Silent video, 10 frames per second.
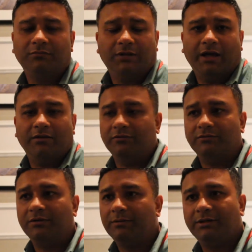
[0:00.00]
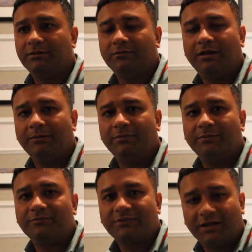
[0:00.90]
I don't know. I mean, I'm
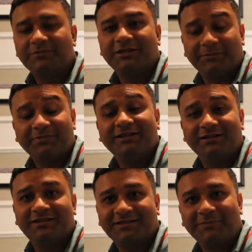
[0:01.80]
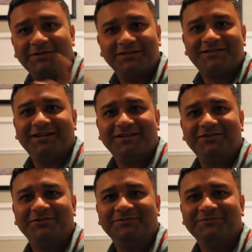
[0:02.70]
in the skeptical side too.